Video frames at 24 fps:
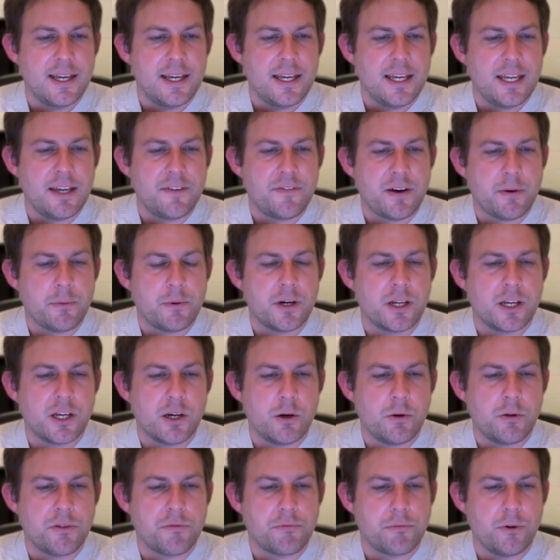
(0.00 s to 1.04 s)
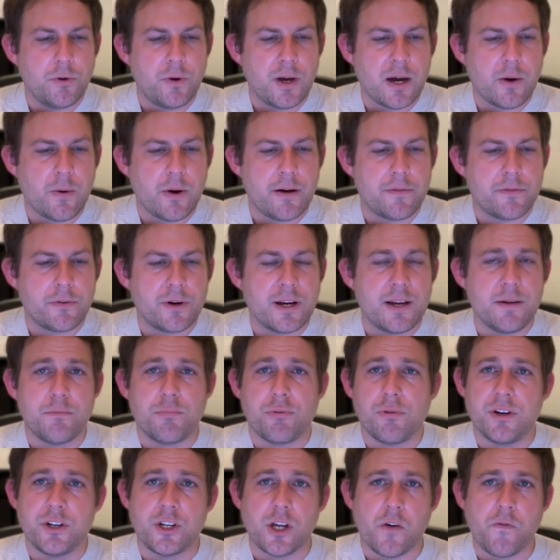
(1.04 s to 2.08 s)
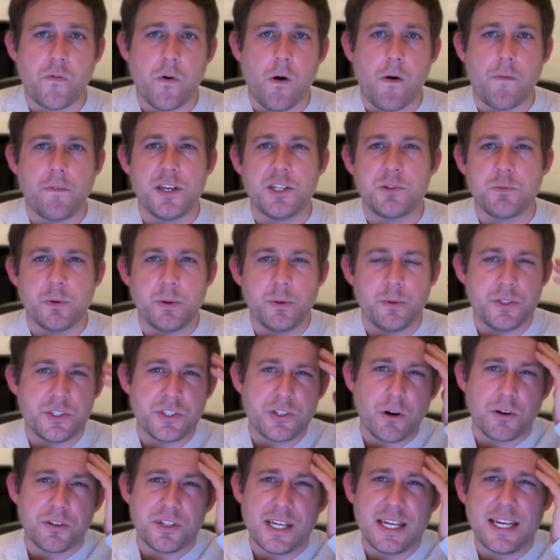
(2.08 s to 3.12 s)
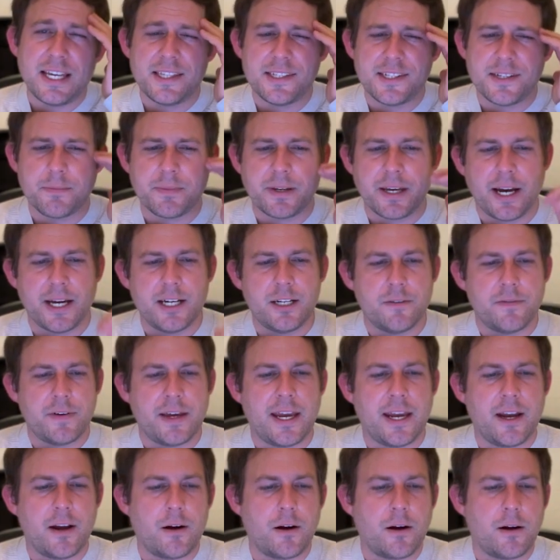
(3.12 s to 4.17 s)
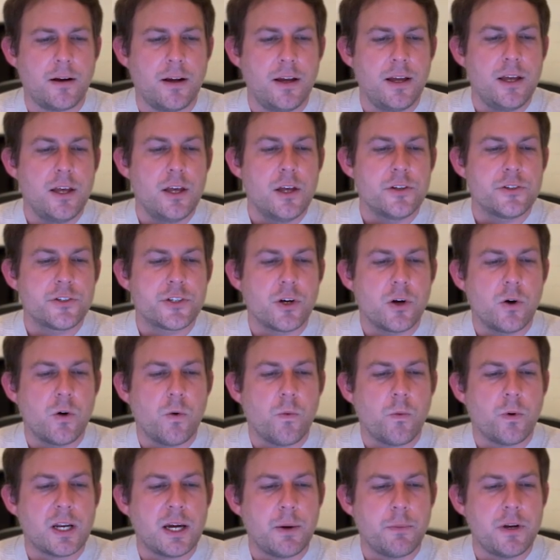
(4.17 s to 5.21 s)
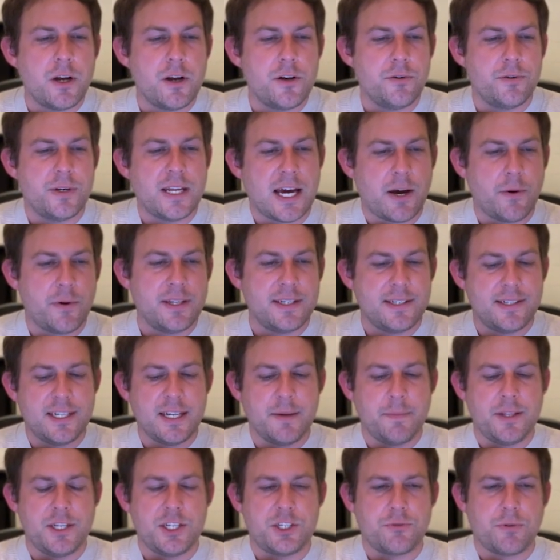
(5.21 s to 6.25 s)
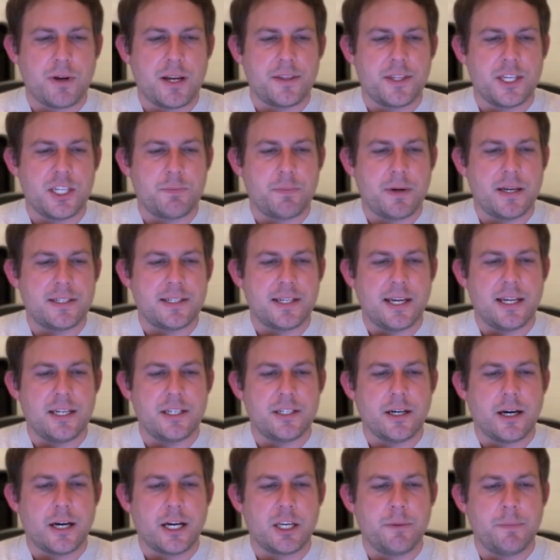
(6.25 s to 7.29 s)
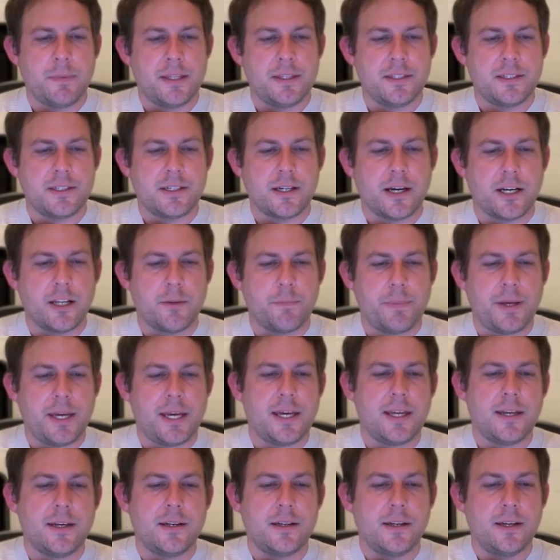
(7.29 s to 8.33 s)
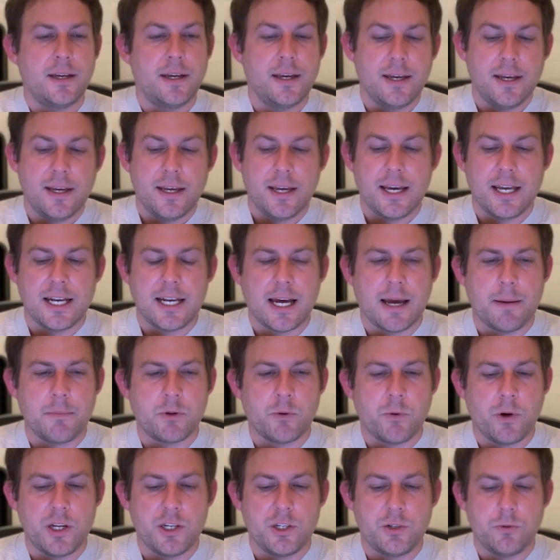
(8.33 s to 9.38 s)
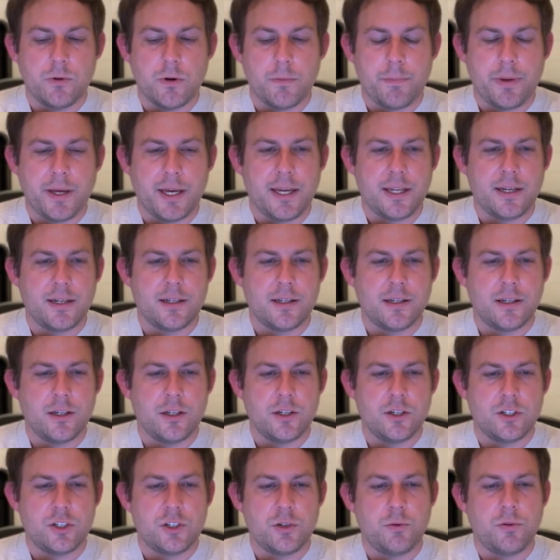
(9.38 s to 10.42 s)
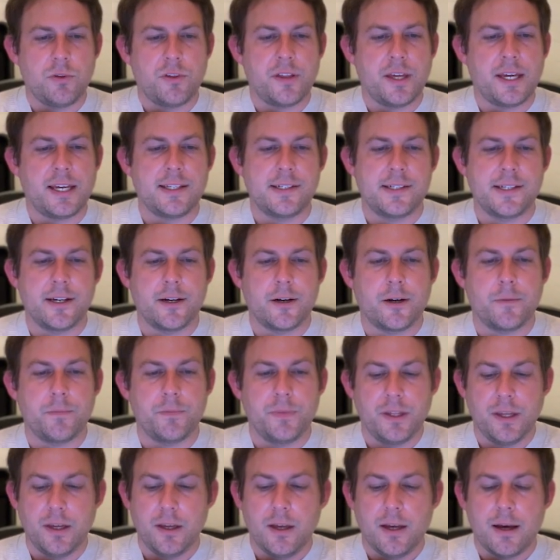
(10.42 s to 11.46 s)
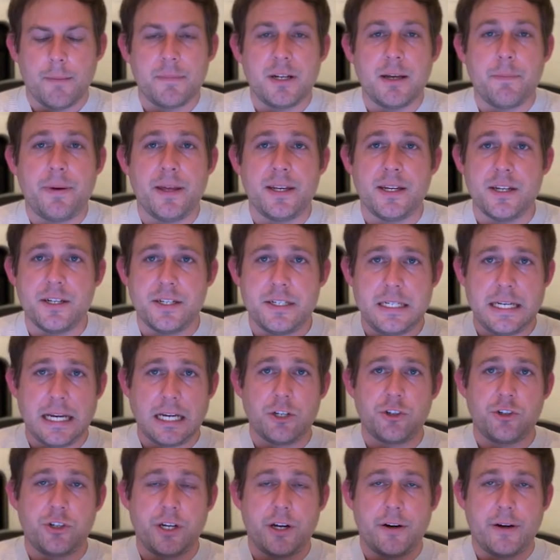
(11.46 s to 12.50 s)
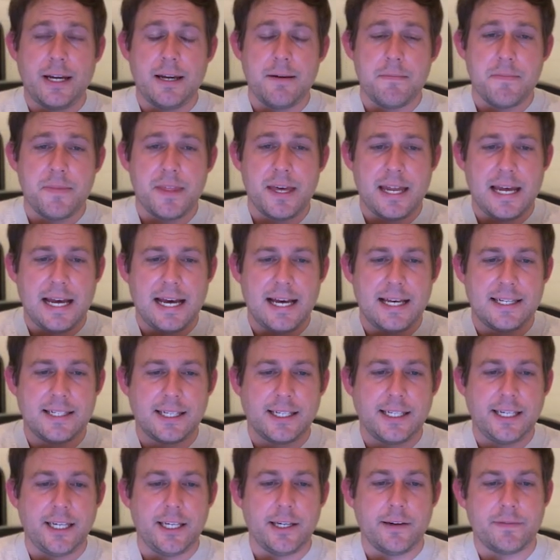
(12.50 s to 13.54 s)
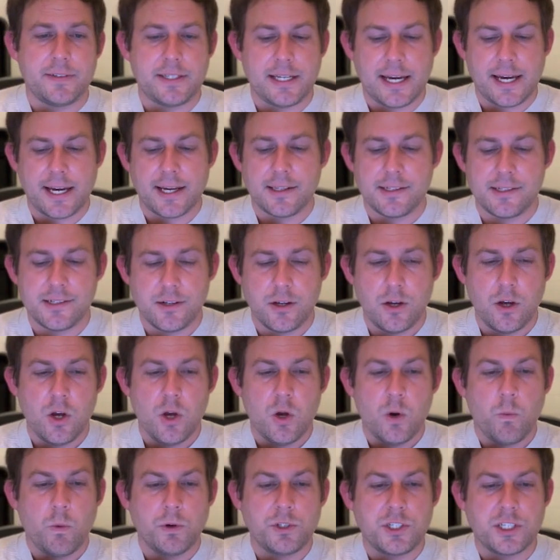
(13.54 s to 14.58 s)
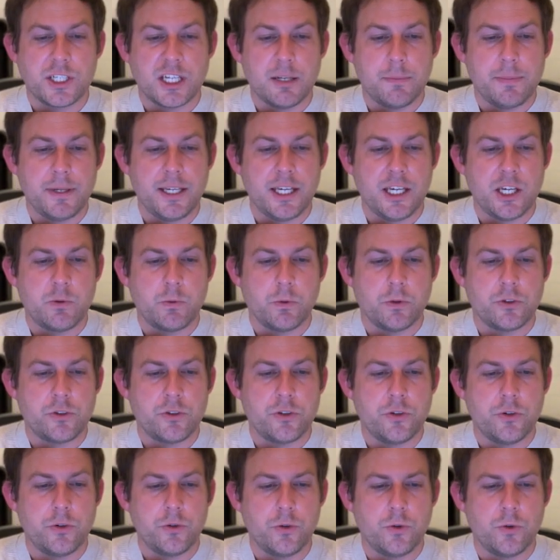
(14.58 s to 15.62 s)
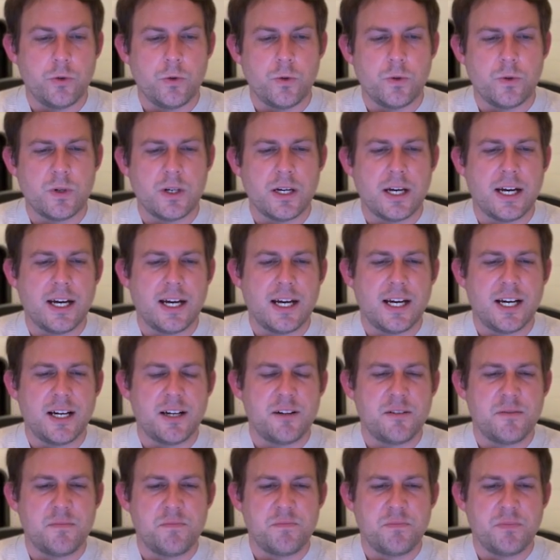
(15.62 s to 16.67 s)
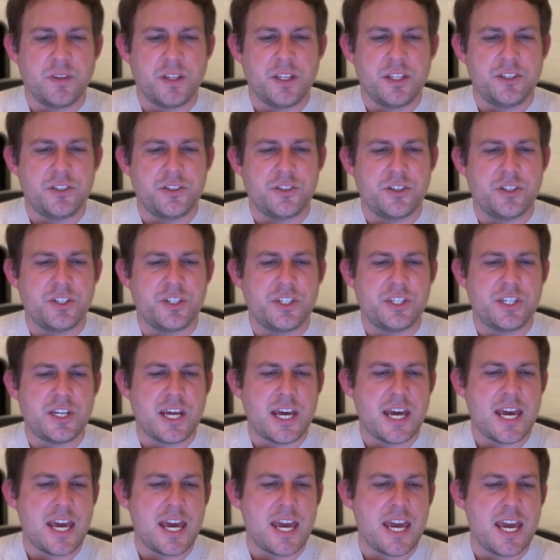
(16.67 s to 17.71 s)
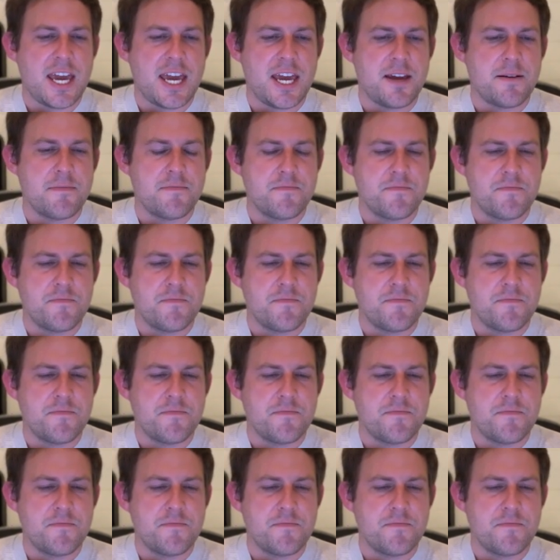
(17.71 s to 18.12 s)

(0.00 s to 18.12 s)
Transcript: If I were to go through, however, and print off all these, we would start to hit some kind of error. So what I want to do now is demonstrate this by saying documents.append, and I'm going to append two things here. I'm going to append a dictionary that has a key of text, which is going to be equal to, um, let's just say,